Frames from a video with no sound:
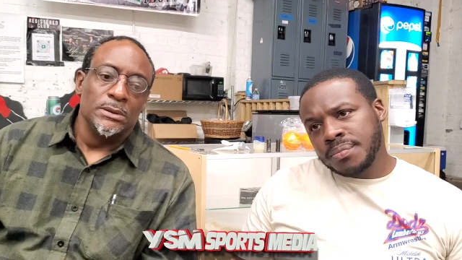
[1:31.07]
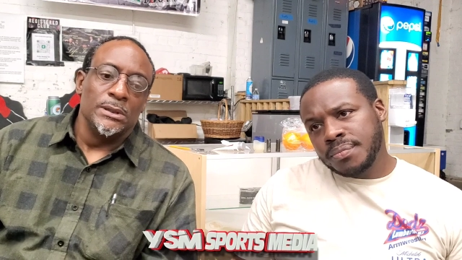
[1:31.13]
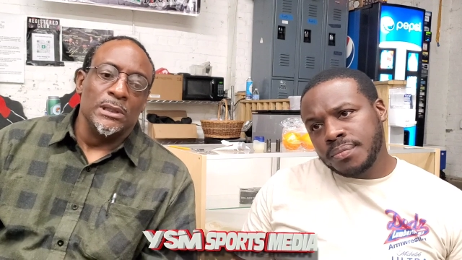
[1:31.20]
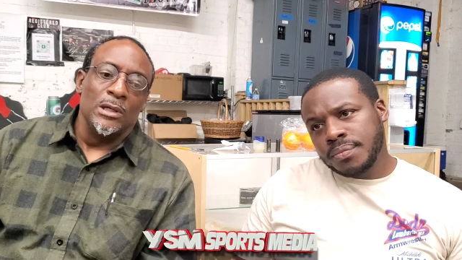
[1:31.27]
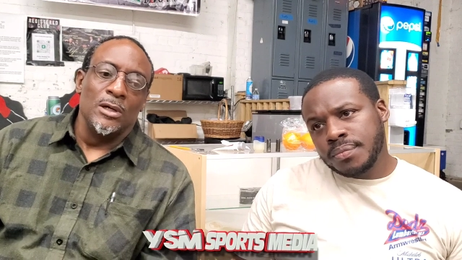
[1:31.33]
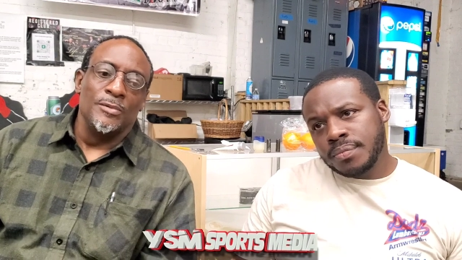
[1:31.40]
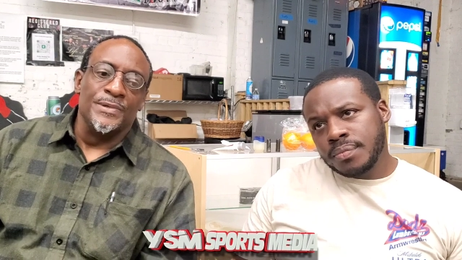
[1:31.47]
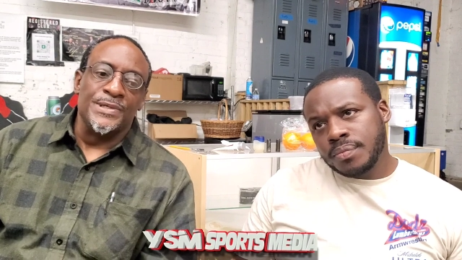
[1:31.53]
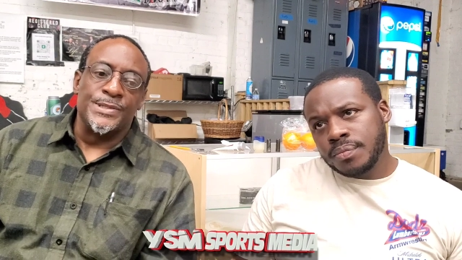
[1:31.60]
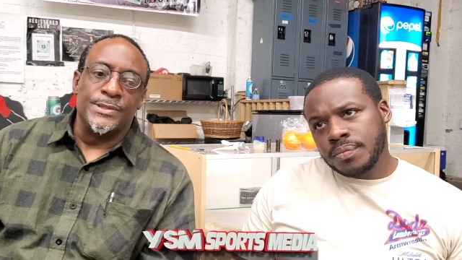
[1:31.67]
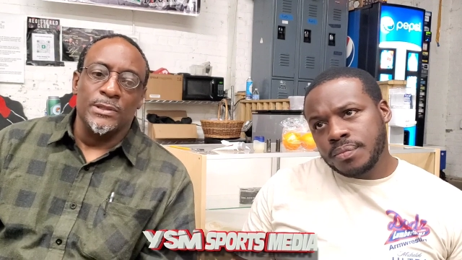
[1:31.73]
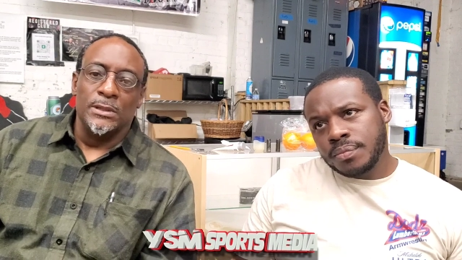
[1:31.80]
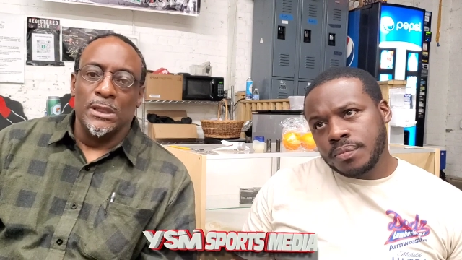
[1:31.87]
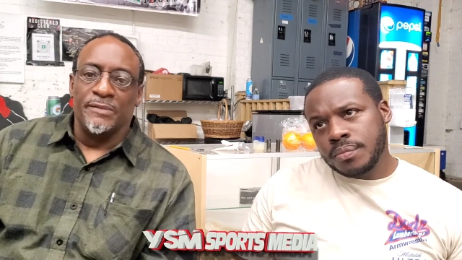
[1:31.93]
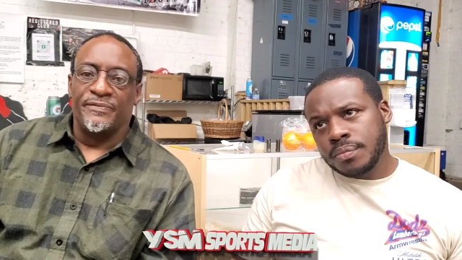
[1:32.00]
Speaker 1: He always
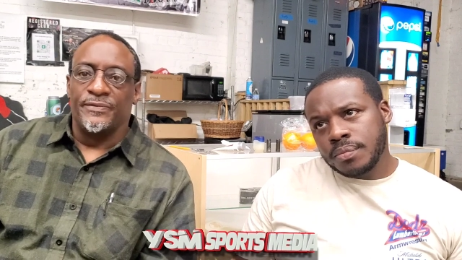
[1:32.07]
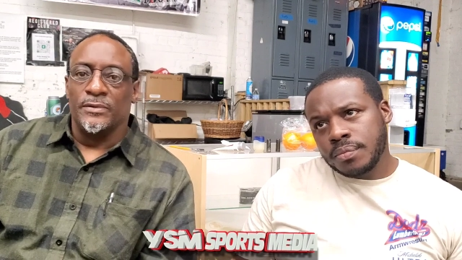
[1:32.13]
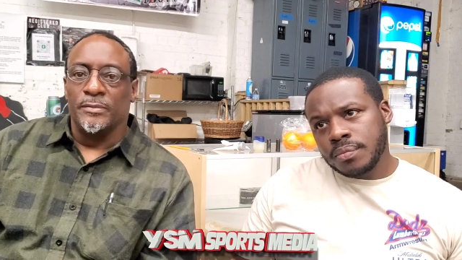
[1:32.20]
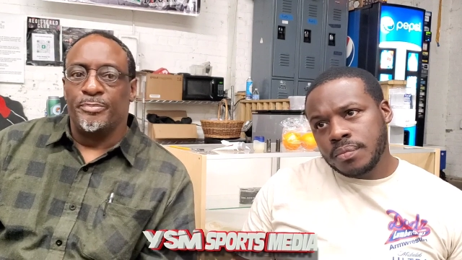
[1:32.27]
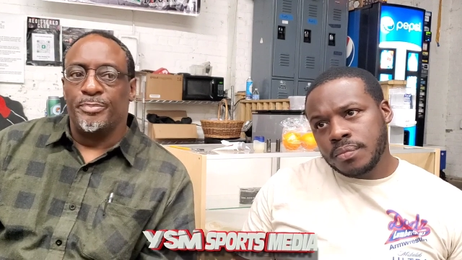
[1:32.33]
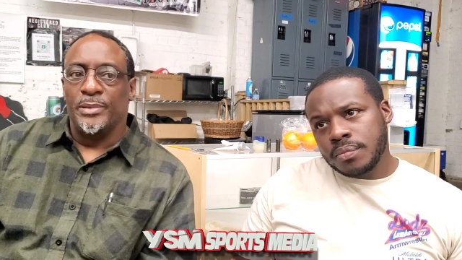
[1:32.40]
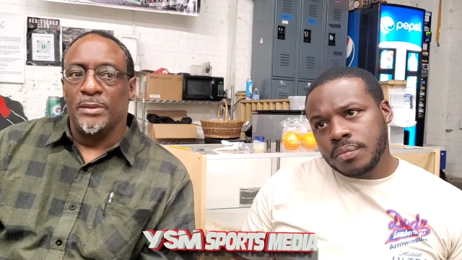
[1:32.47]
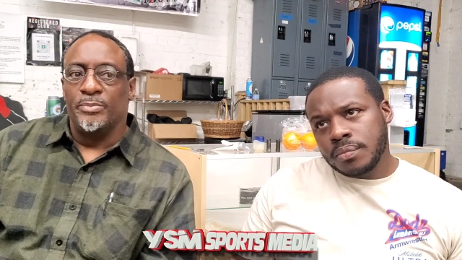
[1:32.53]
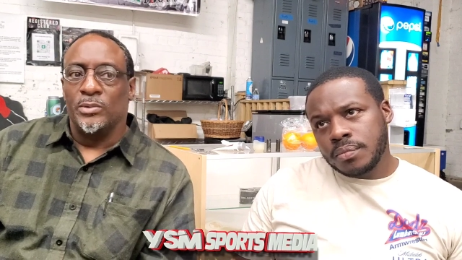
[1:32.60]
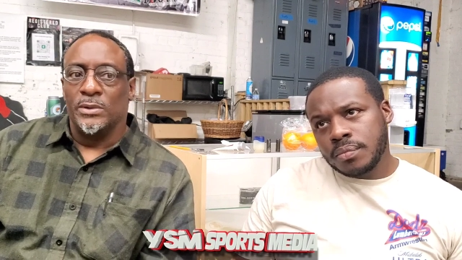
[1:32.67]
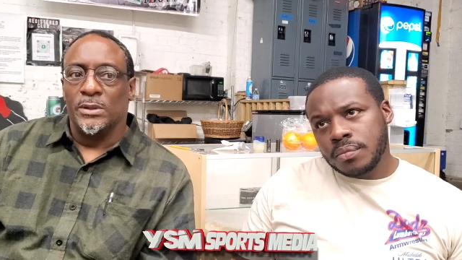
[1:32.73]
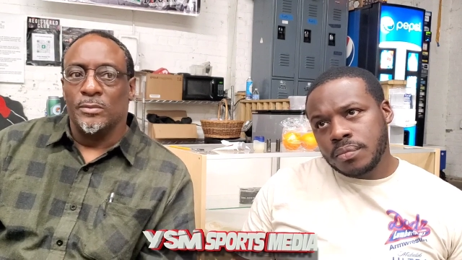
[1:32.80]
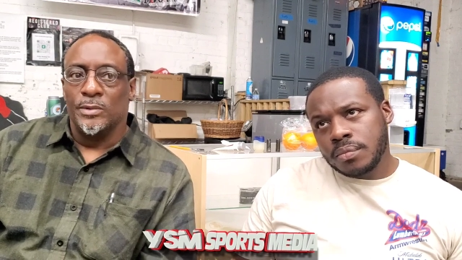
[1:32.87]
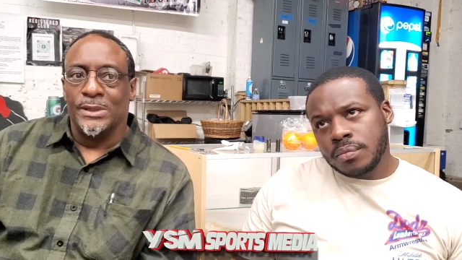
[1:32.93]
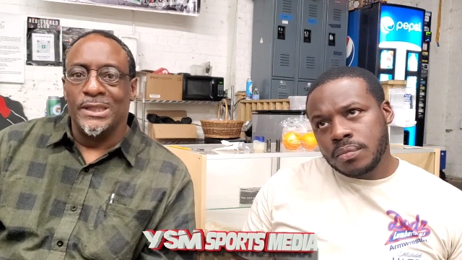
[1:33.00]
stood up for people
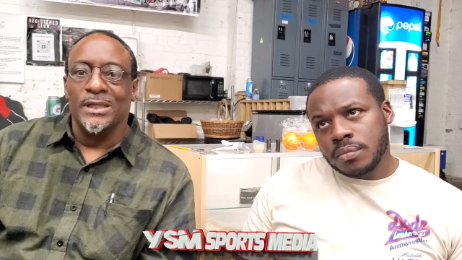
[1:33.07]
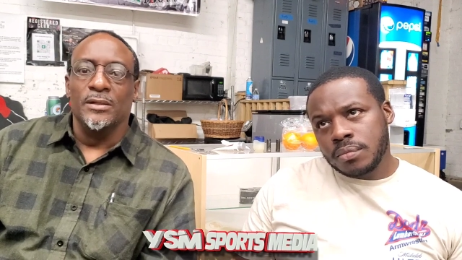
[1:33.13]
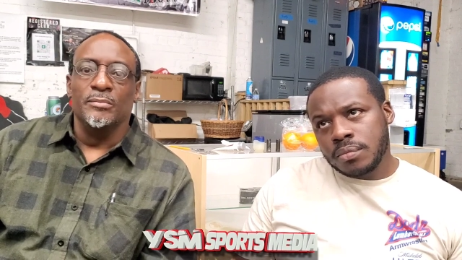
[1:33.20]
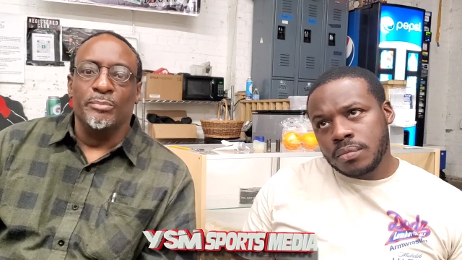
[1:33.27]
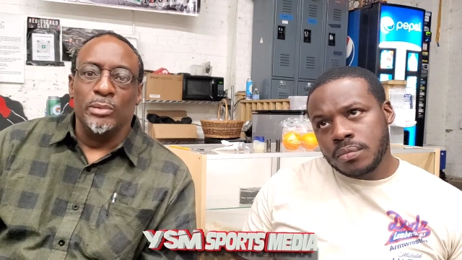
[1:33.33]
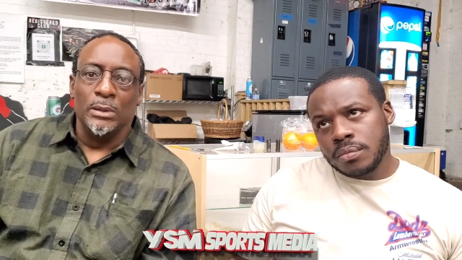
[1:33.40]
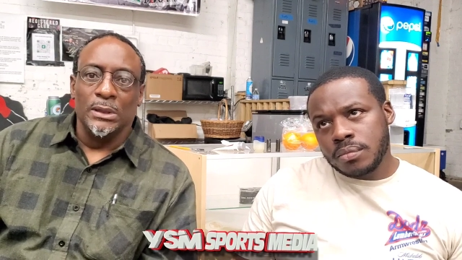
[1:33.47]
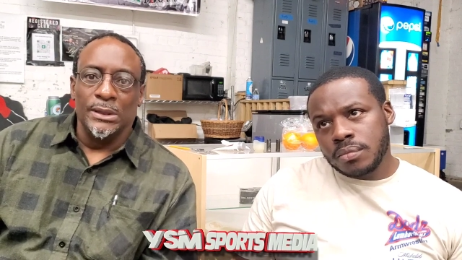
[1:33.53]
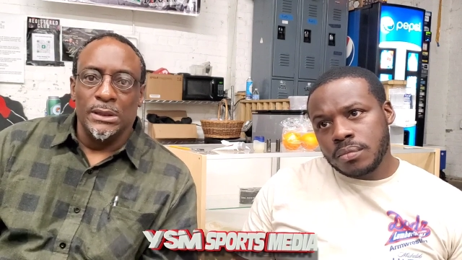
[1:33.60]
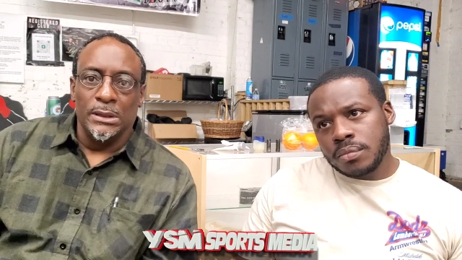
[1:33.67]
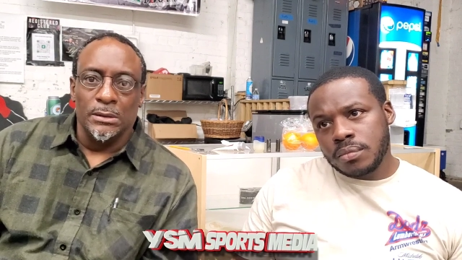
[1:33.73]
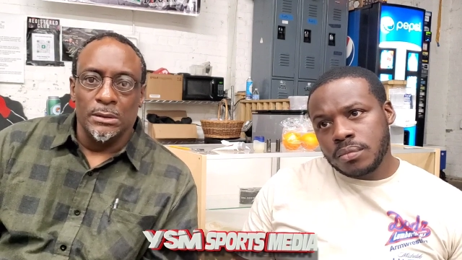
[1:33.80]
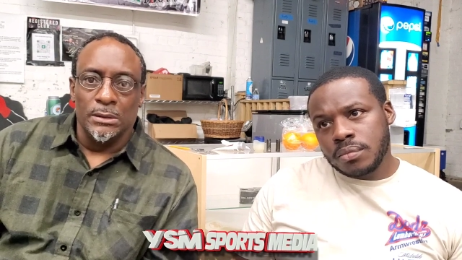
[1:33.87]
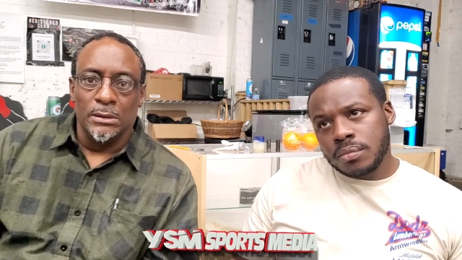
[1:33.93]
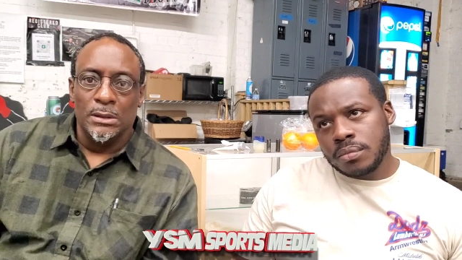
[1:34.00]
that were getting
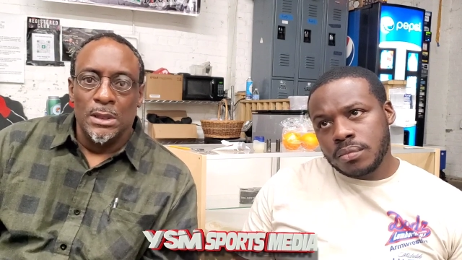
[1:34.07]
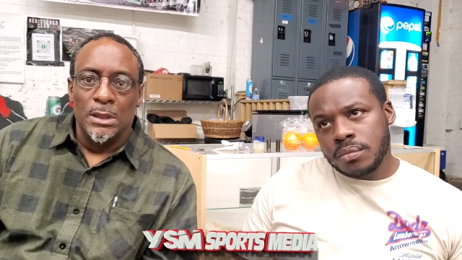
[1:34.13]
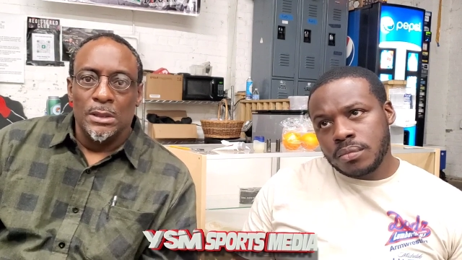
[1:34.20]
bullied or,